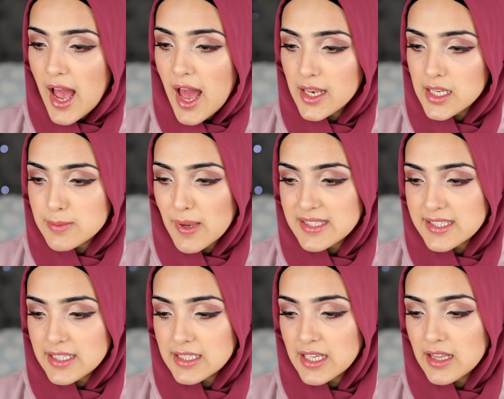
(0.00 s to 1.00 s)
and it's
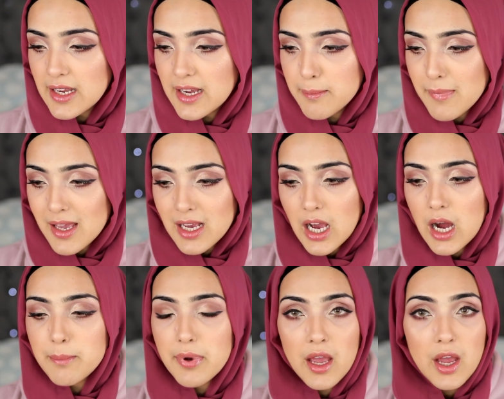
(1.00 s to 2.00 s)
basically like a
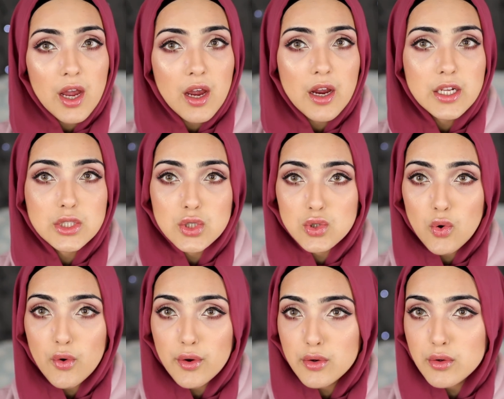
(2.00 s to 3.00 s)
makeup hair
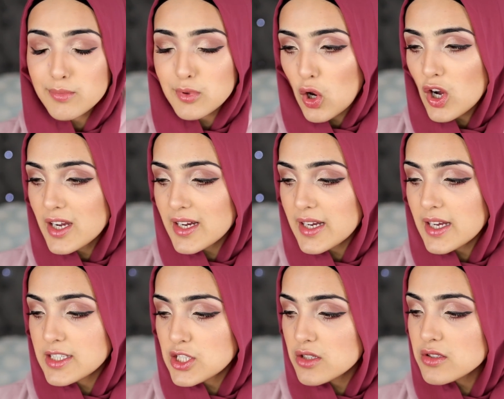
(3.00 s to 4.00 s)
tutorial blog.
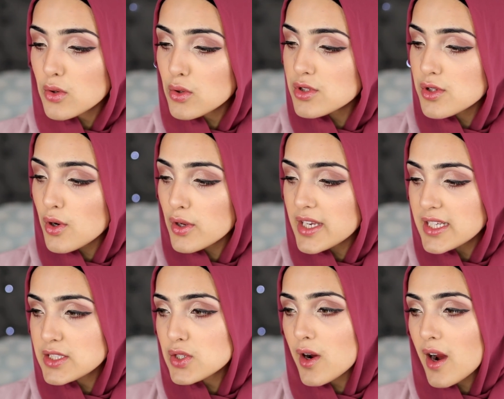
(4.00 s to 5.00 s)
She's also on
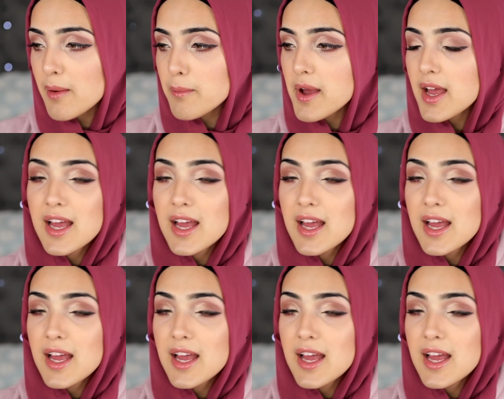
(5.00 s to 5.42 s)
Instagram.